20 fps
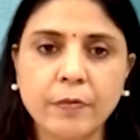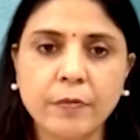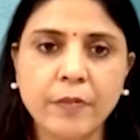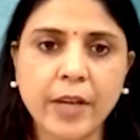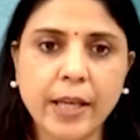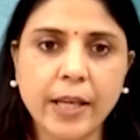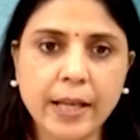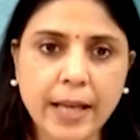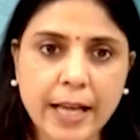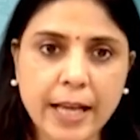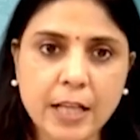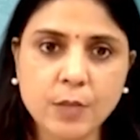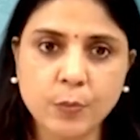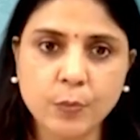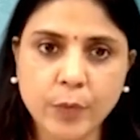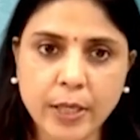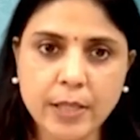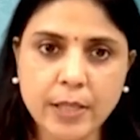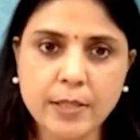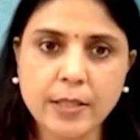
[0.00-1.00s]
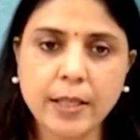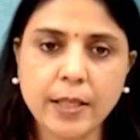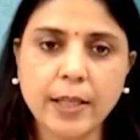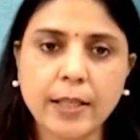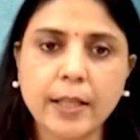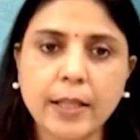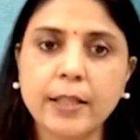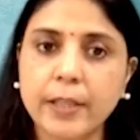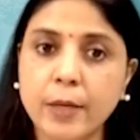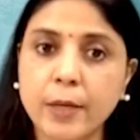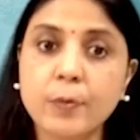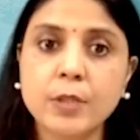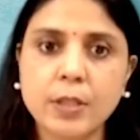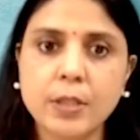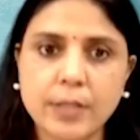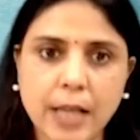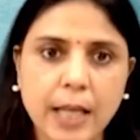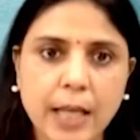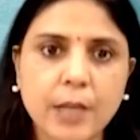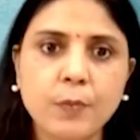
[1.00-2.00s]
whereas we see that there was
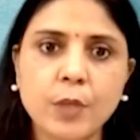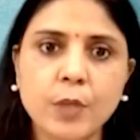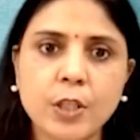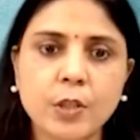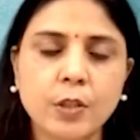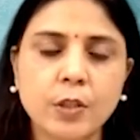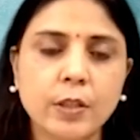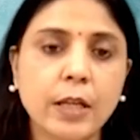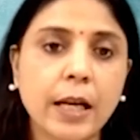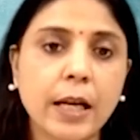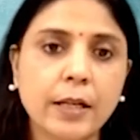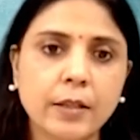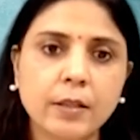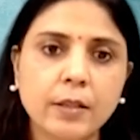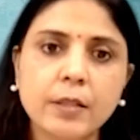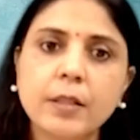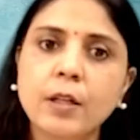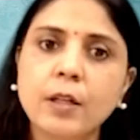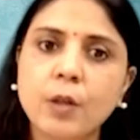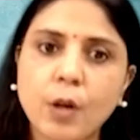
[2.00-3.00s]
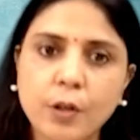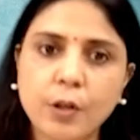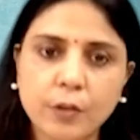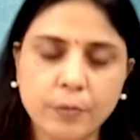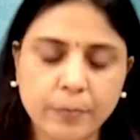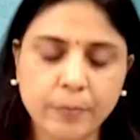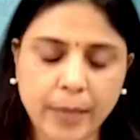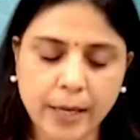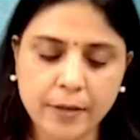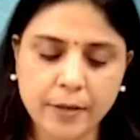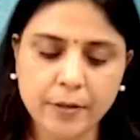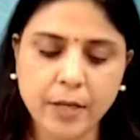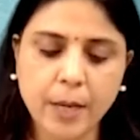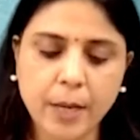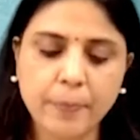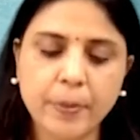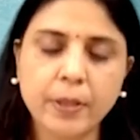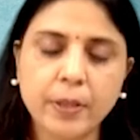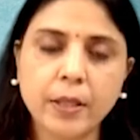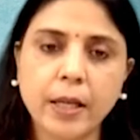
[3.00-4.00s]
a time which it had earned a lot of bad
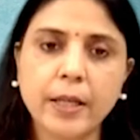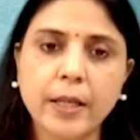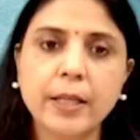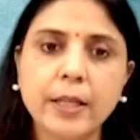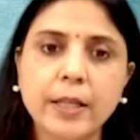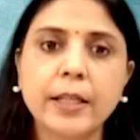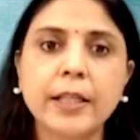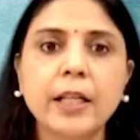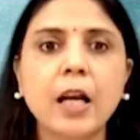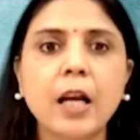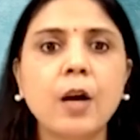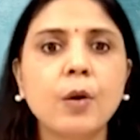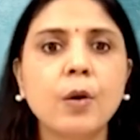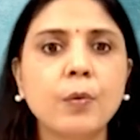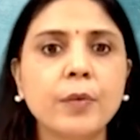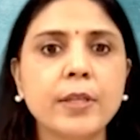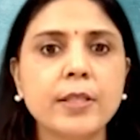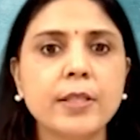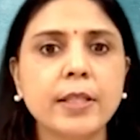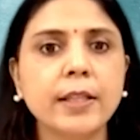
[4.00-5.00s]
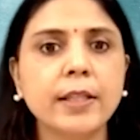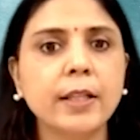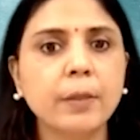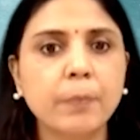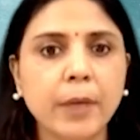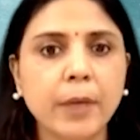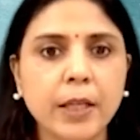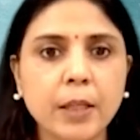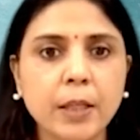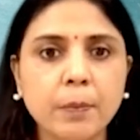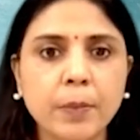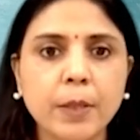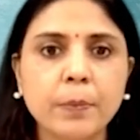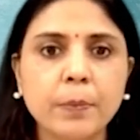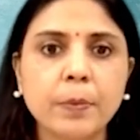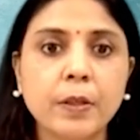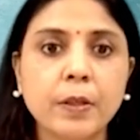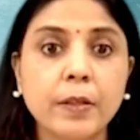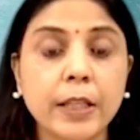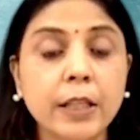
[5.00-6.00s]
rap, and currently now we see that many
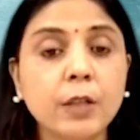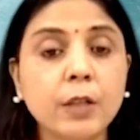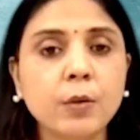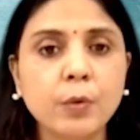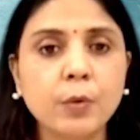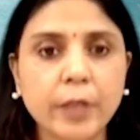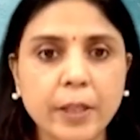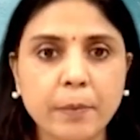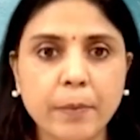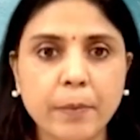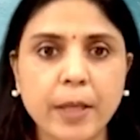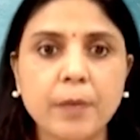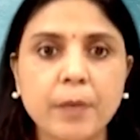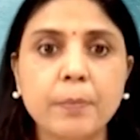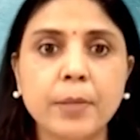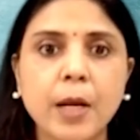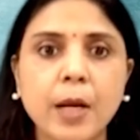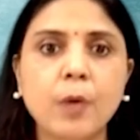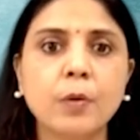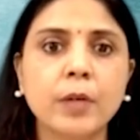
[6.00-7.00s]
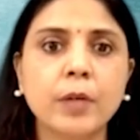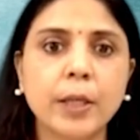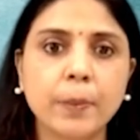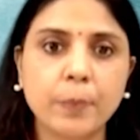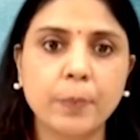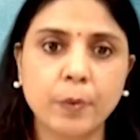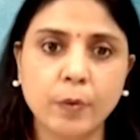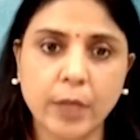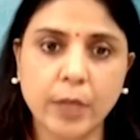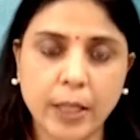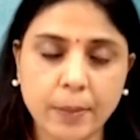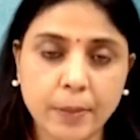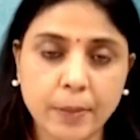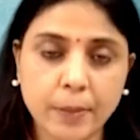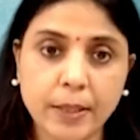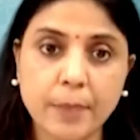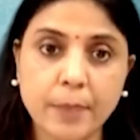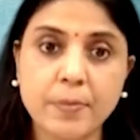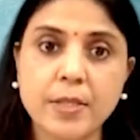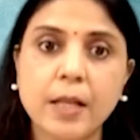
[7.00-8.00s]
people, including men, proudly
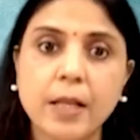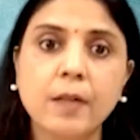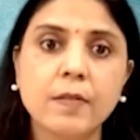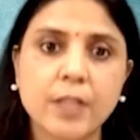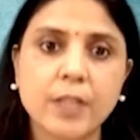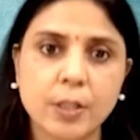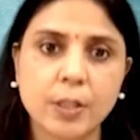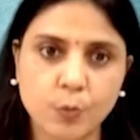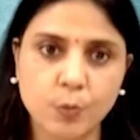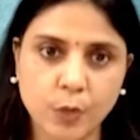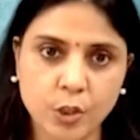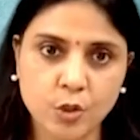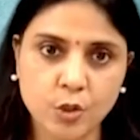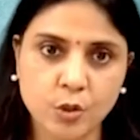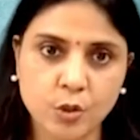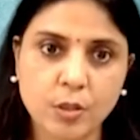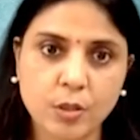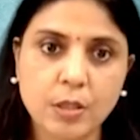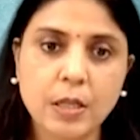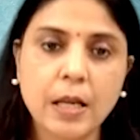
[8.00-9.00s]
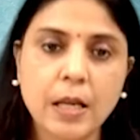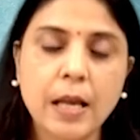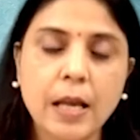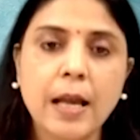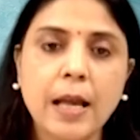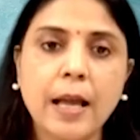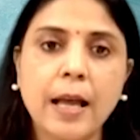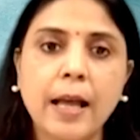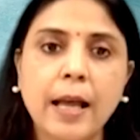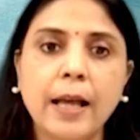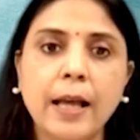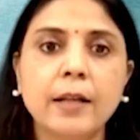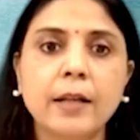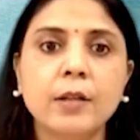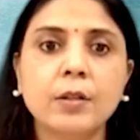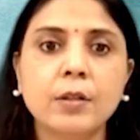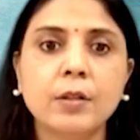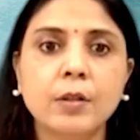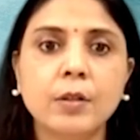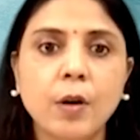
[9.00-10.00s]
proclaiming themselves as witch,
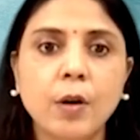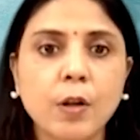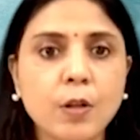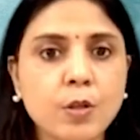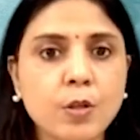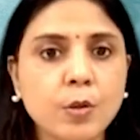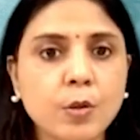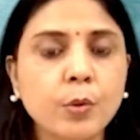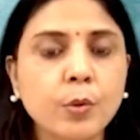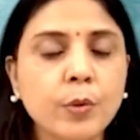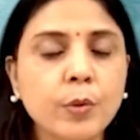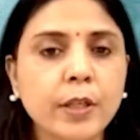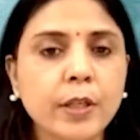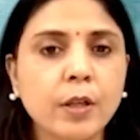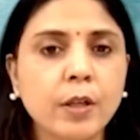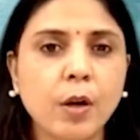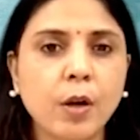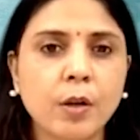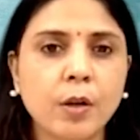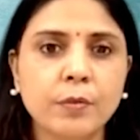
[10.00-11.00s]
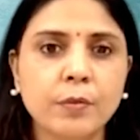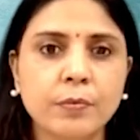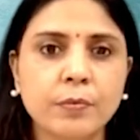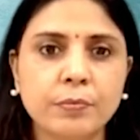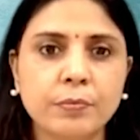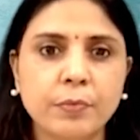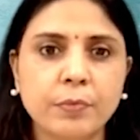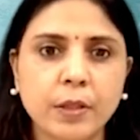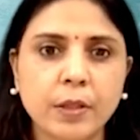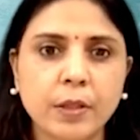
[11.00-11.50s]
and also doing a lot of